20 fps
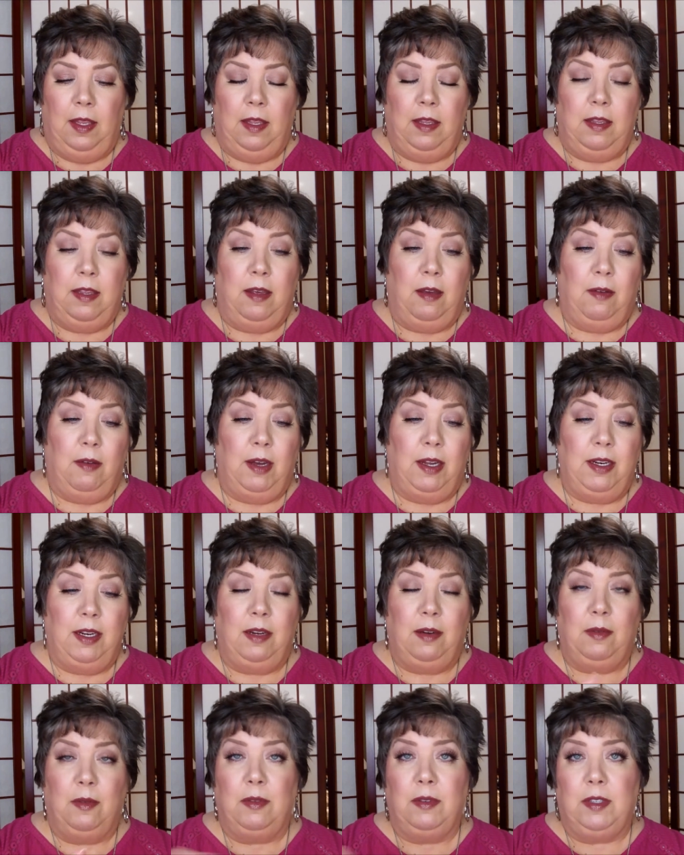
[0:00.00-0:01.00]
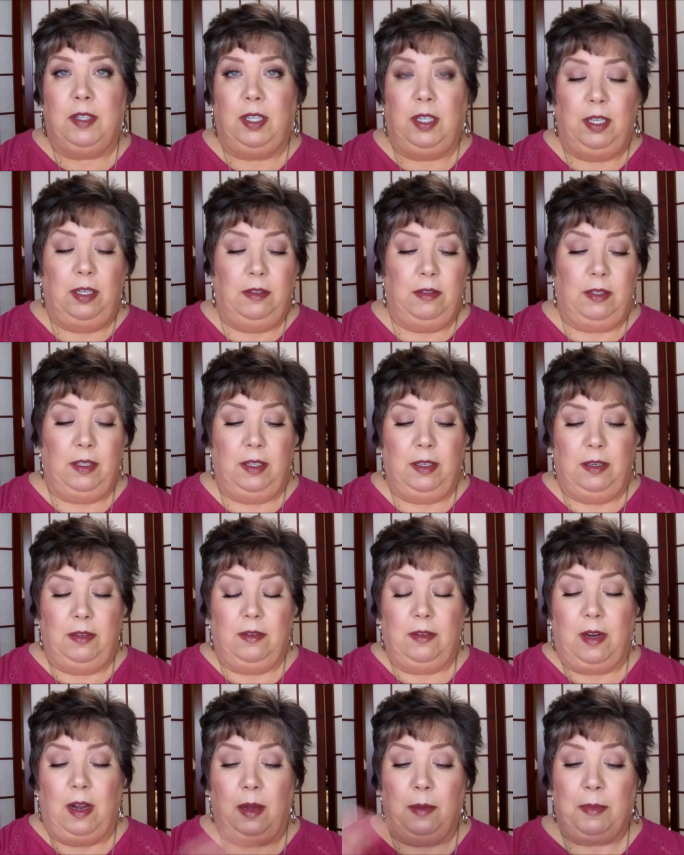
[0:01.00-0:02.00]
So I didn't want to use it
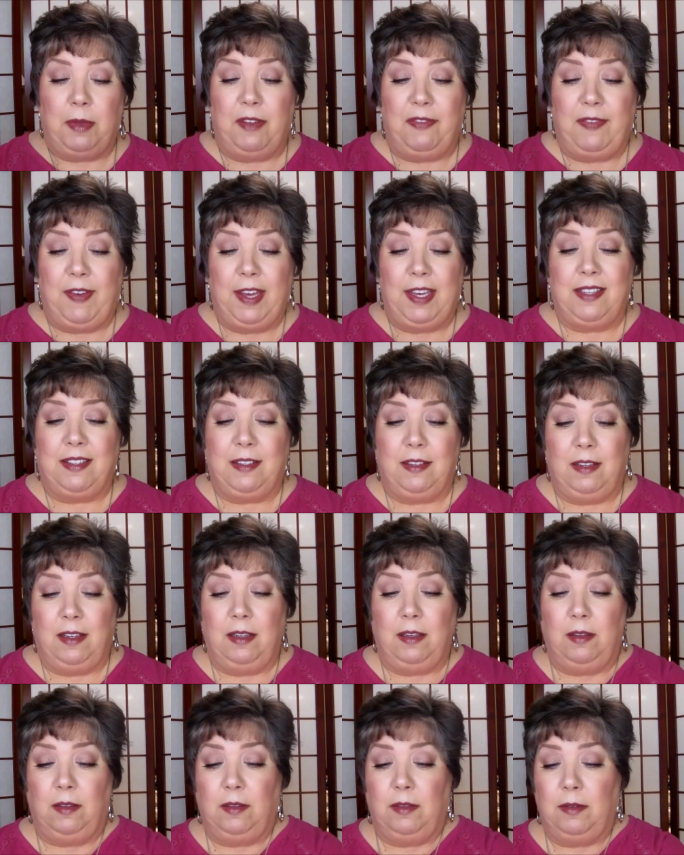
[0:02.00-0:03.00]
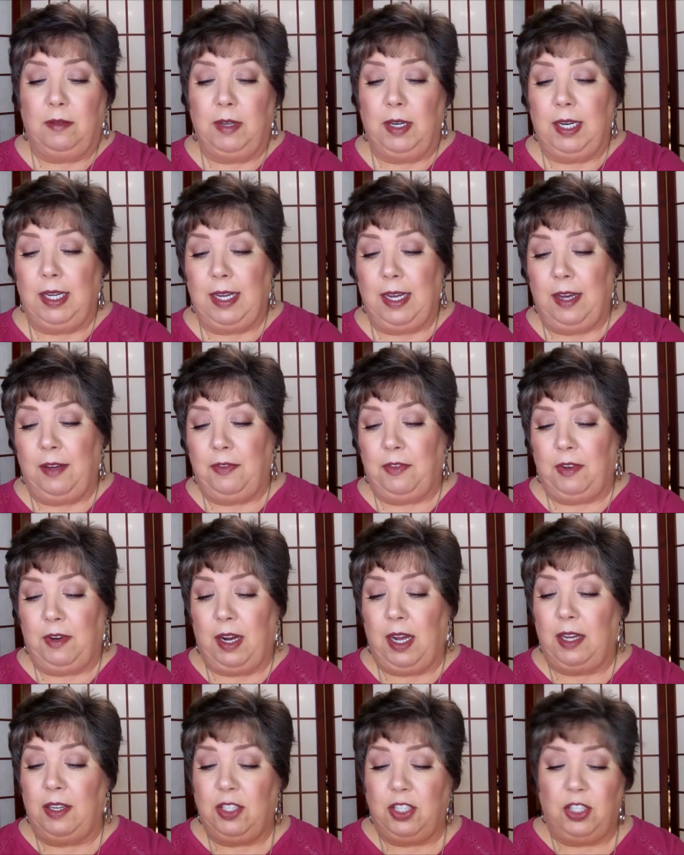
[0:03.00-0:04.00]
on my face until really after
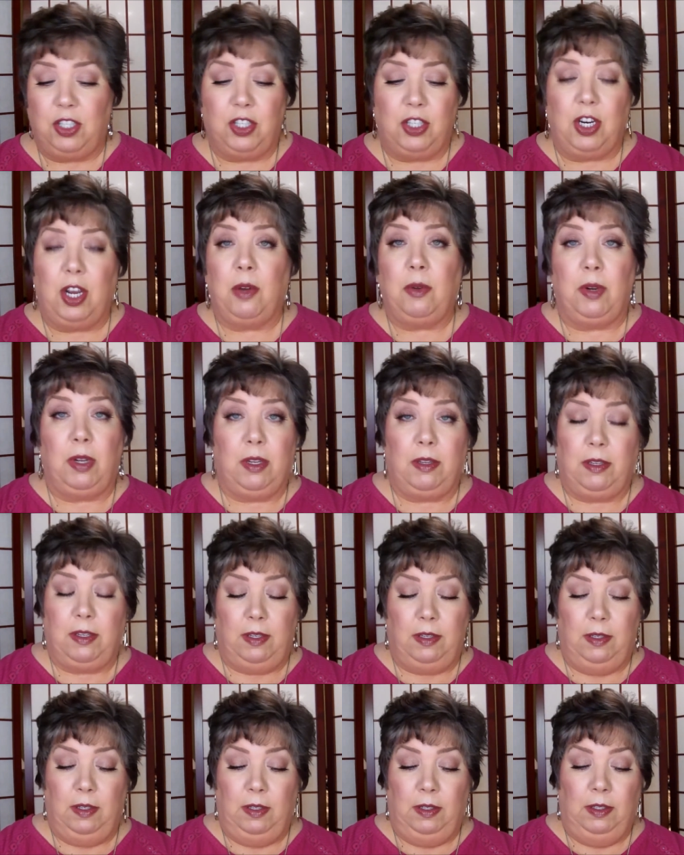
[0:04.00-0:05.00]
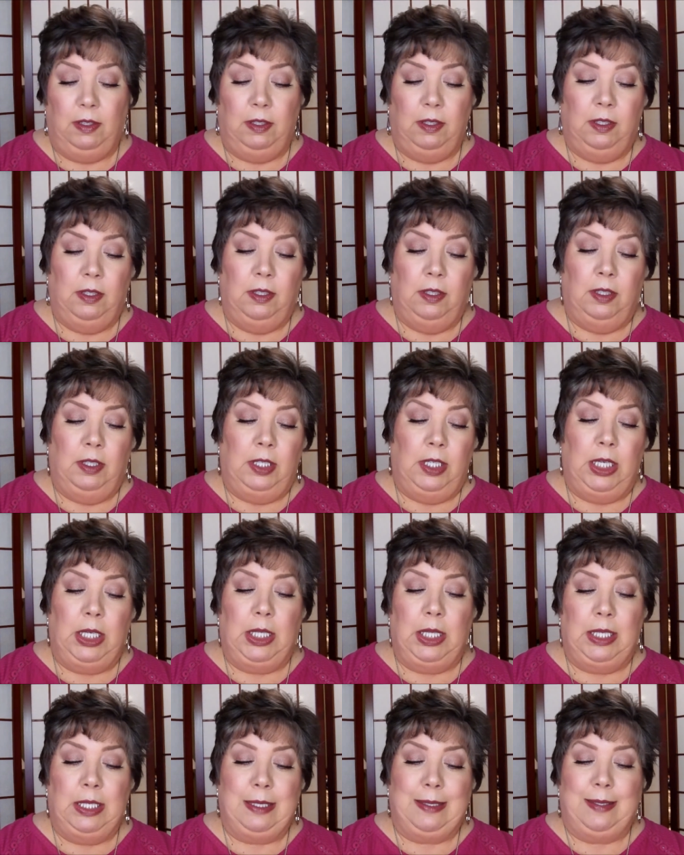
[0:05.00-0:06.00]
I just showed it
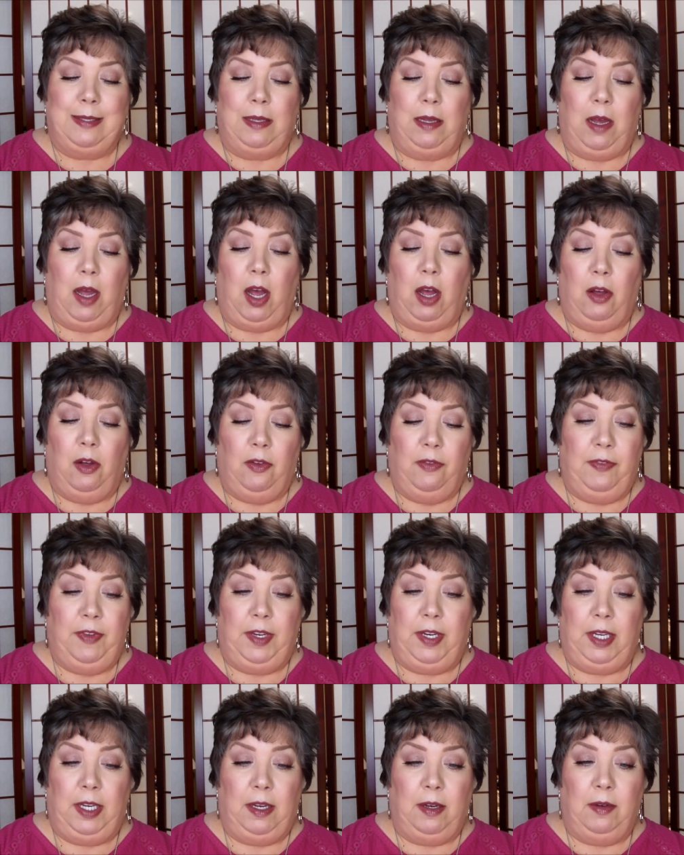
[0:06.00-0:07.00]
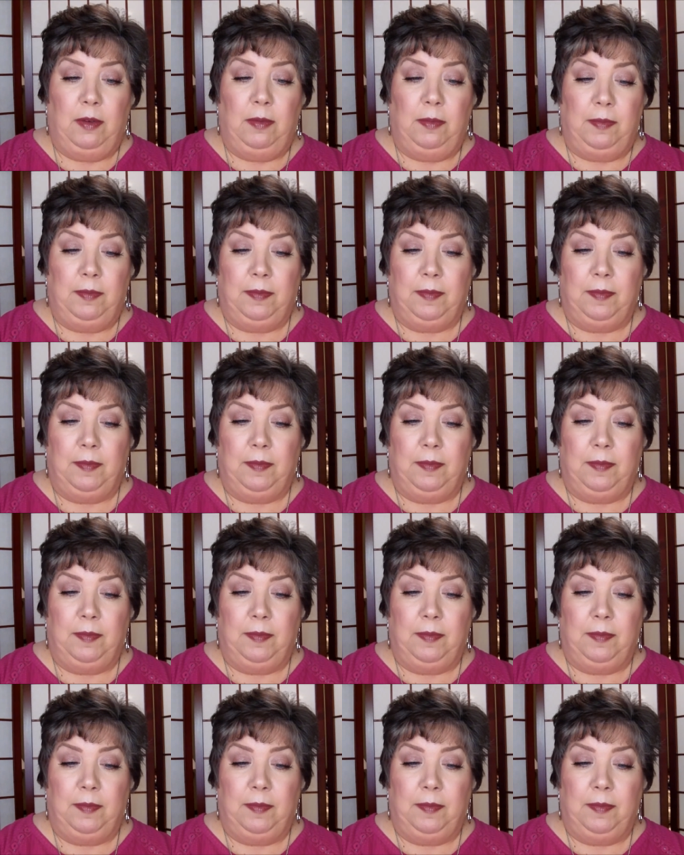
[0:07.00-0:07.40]
in this haul video.